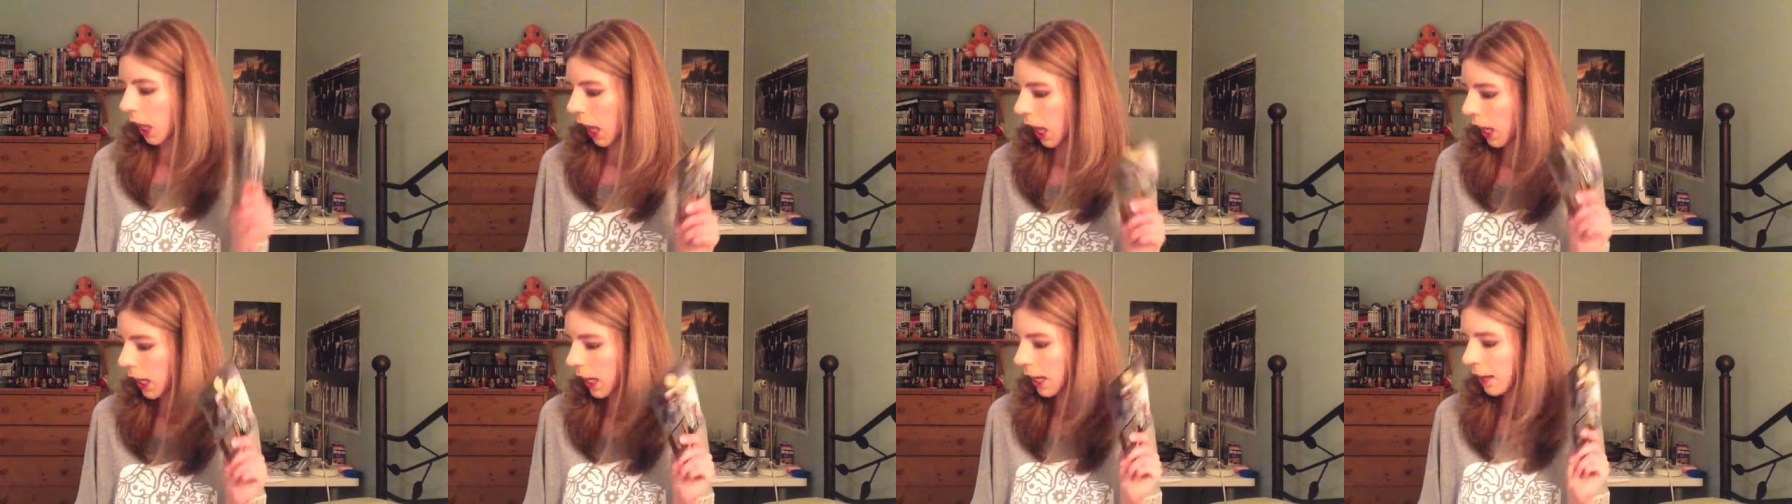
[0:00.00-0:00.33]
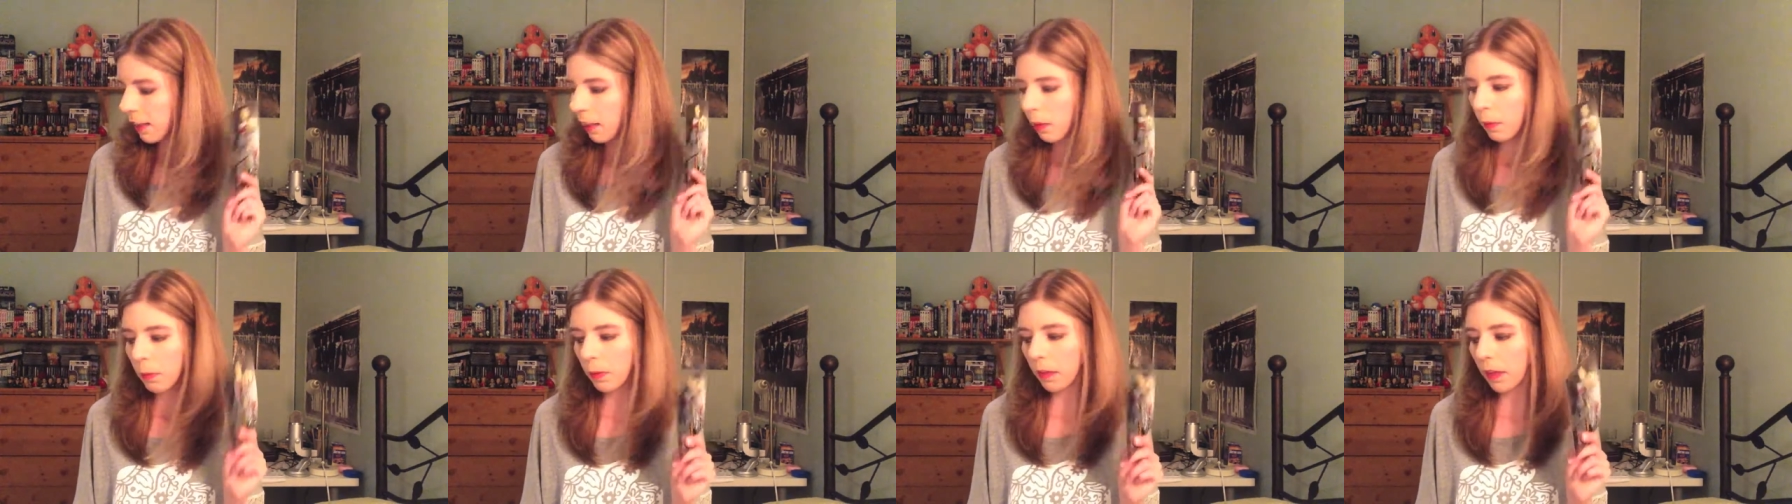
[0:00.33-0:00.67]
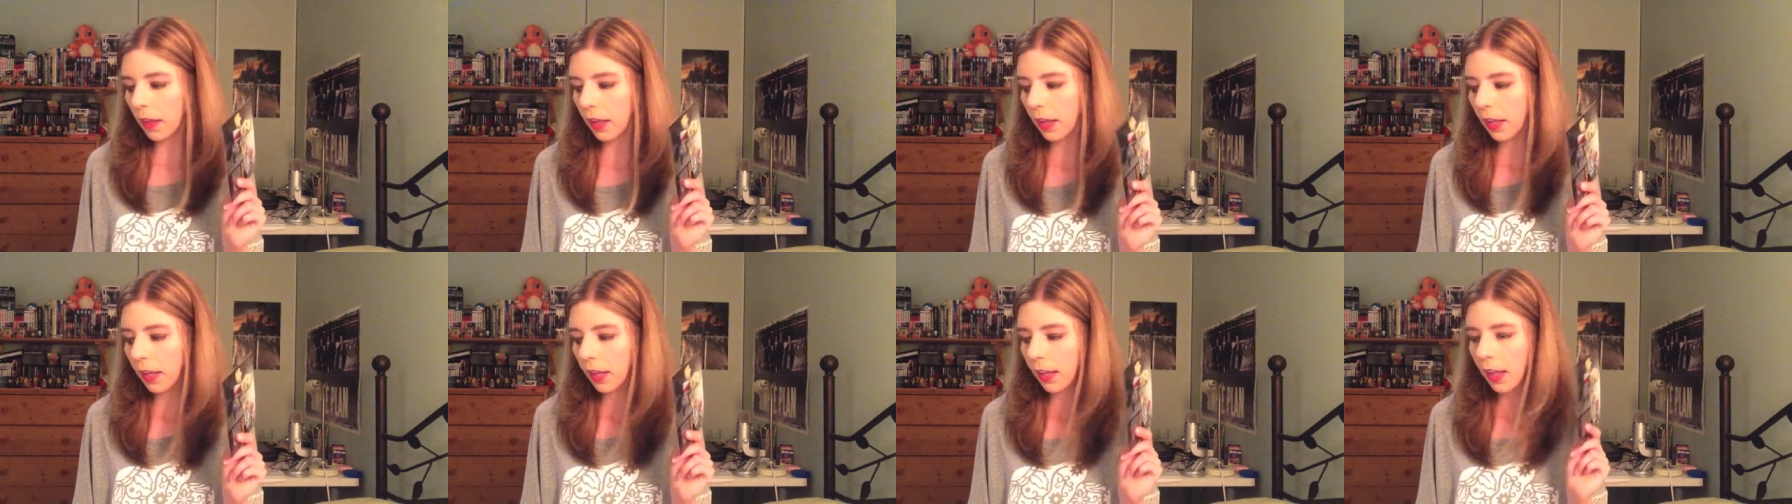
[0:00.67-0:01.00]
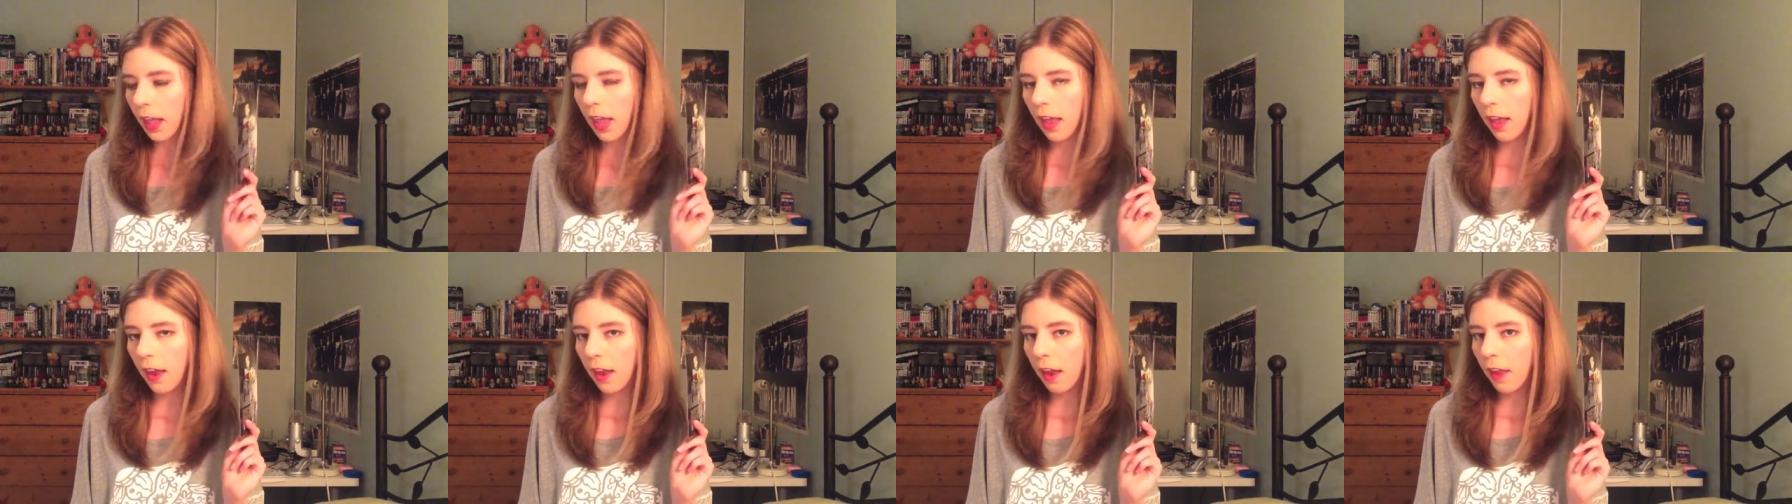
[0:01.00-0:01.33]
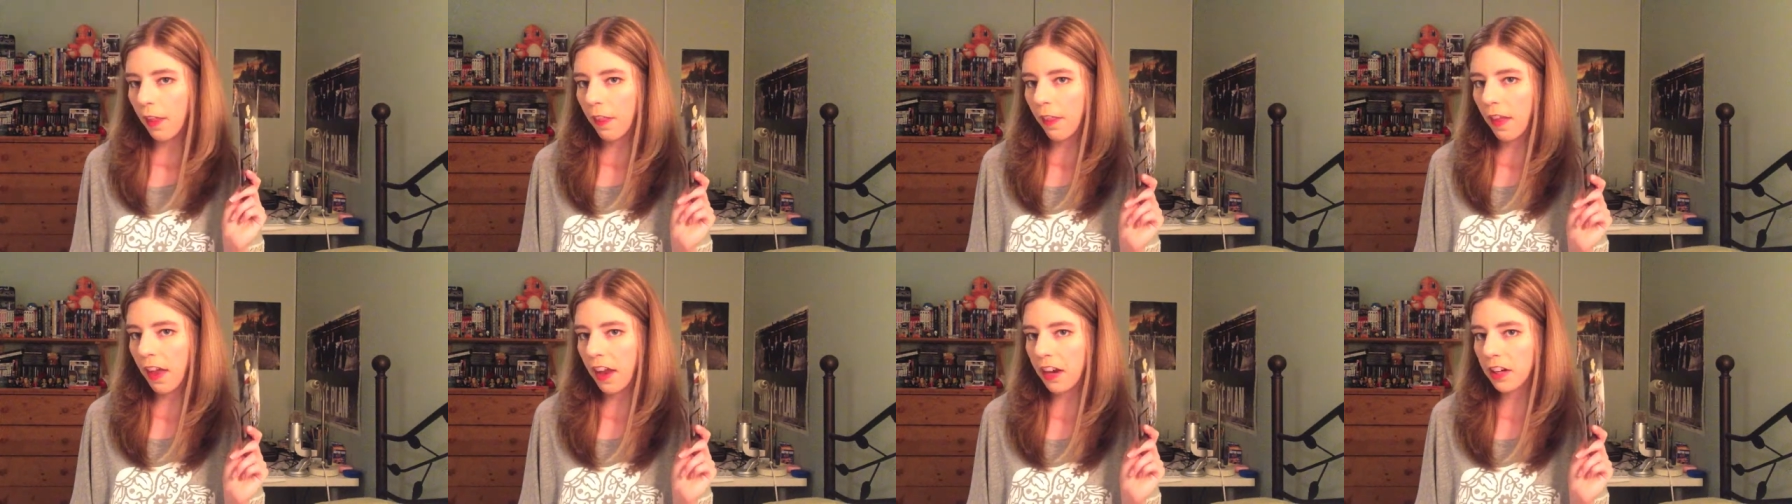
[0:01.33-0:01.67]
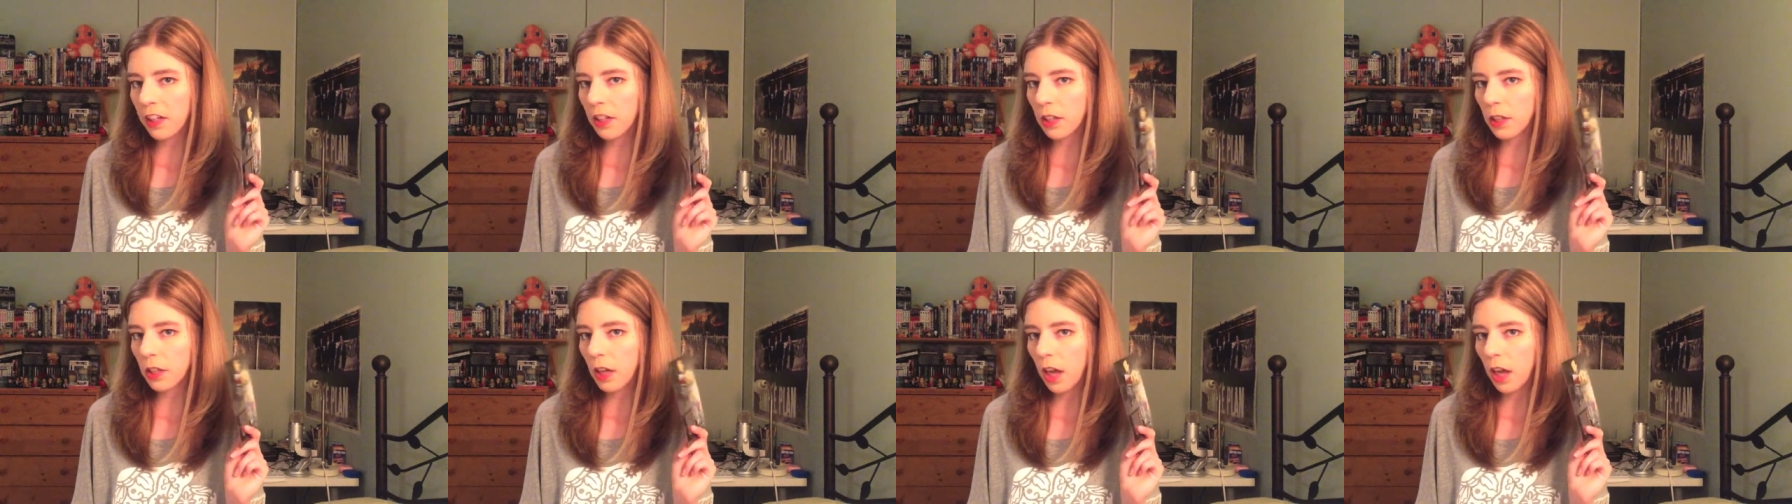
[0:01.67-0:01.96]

I got some things that actually